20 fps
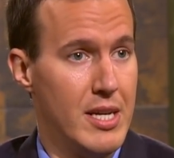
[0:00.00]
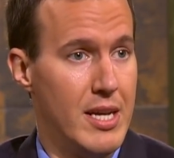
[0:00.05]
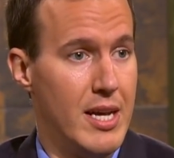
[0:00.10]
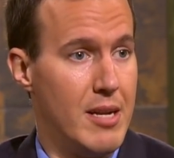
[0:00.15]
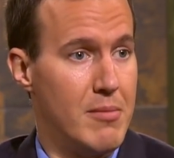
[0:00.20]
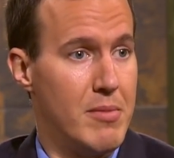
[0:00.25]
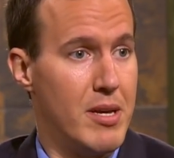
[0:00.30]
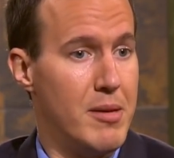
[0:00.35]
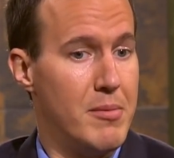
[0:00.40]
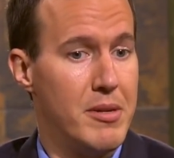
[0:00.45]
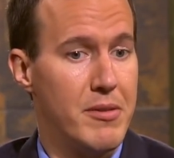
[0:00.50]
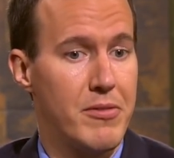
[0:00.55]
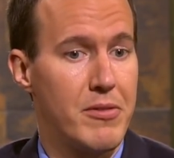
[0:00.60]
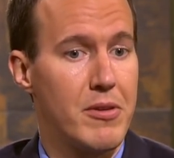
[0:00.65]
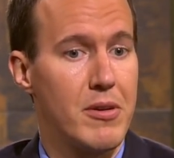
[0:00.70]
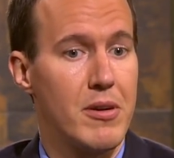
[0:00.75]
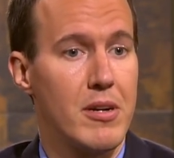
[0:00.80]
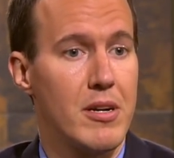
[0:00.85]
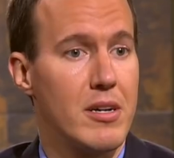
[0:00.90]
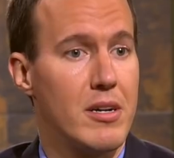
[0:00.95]
and maybe
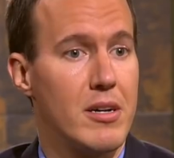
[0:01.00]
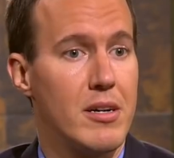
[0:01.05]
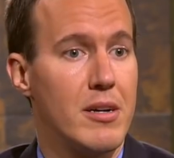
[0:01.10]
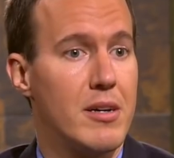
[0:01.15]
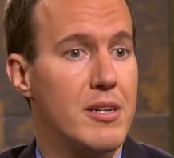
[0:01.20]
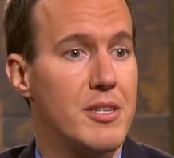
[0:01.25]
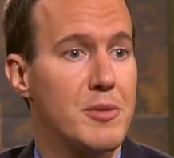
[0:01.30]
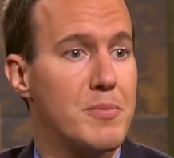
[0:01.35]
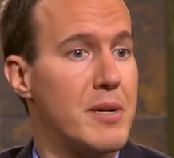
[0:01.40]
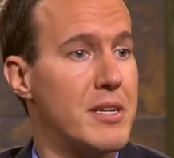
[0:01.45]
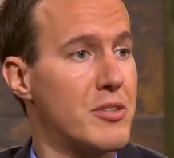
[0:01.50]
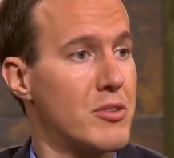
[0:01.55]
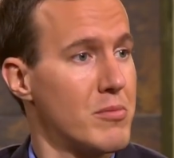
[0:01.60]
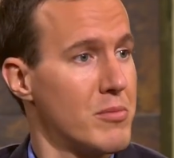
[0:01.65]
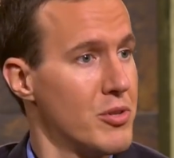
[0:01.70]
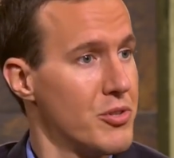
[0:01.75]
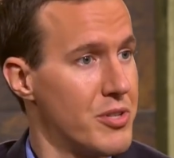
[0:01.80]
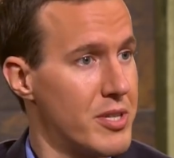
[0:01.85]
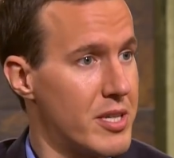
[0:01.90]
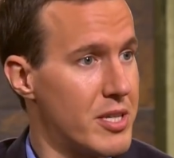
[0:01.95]
for uh, special
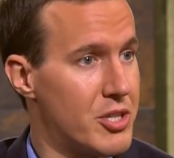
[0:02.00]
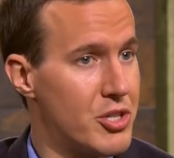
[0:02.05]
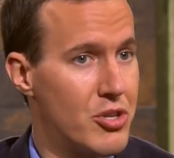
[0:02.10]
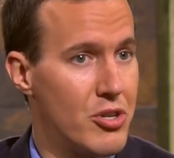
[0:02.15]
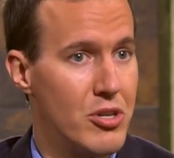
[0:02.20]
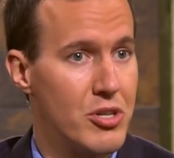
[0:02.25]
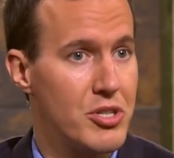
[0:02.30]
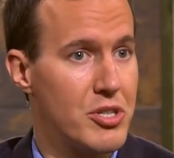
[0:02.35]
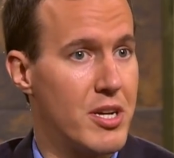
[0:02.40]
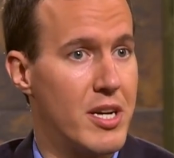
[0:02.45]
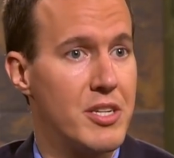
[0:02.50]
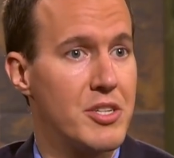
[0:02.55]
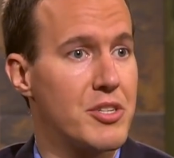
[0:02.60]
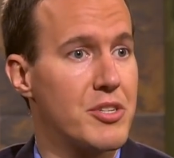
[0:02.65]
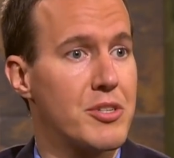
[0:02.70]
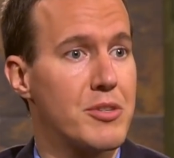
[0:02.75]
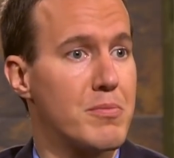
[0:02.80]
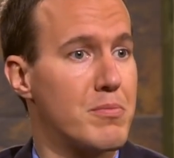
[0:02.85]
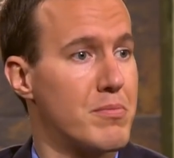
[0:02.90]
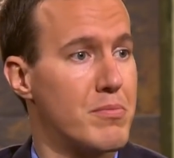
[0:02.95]
music in church, I
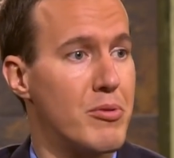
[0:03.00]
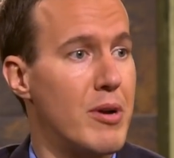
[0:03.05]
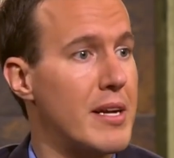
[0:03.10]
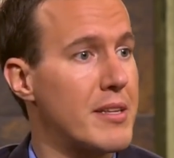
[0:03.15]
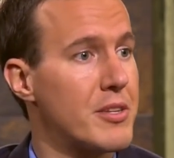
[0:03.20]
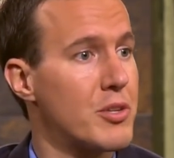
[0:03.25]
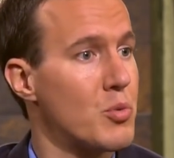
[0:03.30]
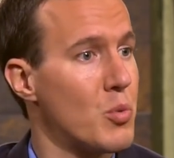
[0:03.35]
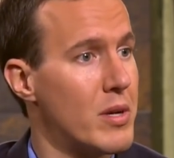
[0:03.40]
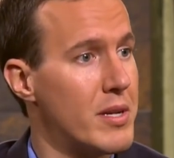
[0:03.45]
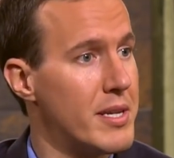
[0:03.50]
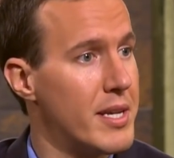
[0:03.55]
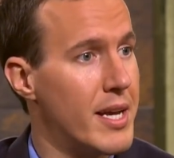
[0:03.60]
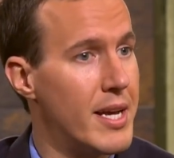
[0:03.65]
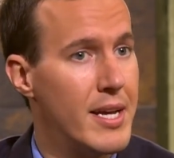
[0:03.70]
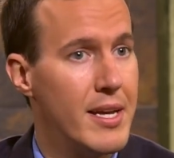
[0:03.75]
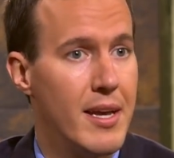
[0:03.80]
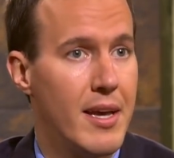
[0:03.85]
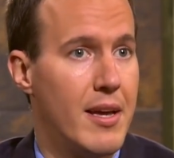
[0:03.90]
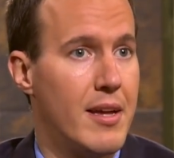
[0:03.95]
just practice one
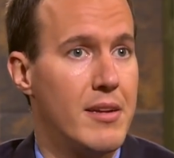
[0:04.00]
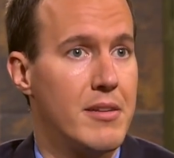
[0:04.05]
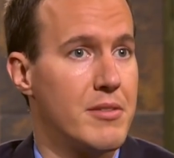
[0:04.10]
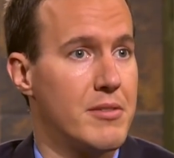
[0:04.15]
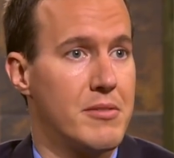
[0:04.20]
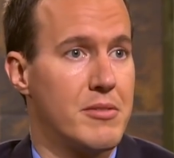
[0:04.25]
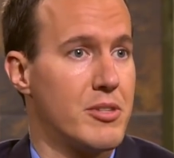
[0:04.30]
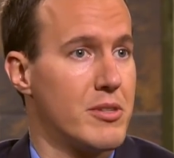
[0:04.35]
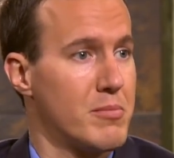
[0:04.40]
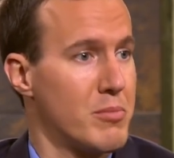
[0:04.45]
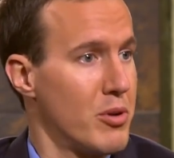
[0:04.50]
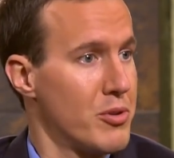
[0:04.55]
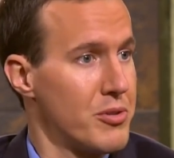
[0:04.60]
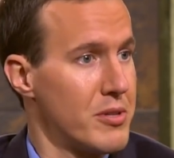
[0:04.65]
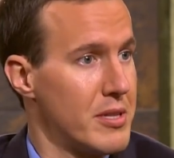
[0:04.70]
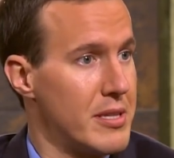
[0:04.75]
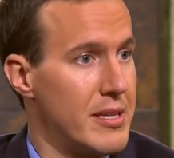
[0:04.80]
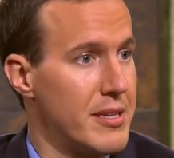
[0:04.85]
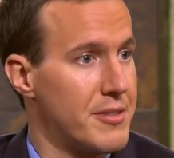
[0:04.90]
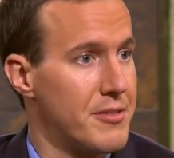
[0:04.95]
day, and
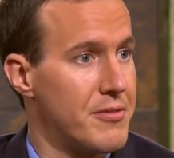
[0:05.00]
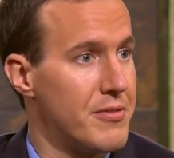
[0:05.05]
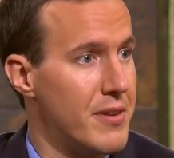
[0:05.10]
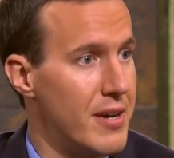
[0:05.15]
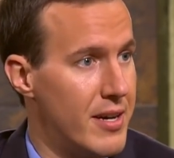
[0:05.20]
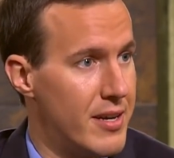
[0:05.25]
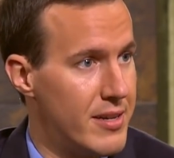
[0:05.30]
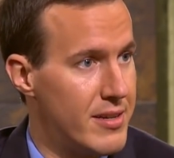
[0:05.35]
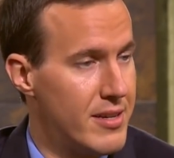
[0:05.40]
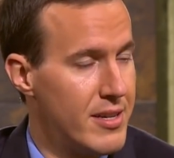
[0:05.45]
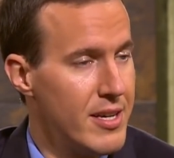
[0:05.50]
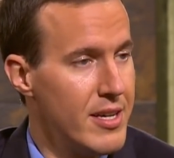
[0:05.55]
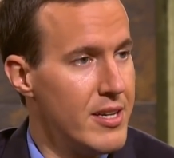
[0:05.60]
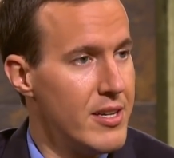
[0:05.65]
supposedly it's fine.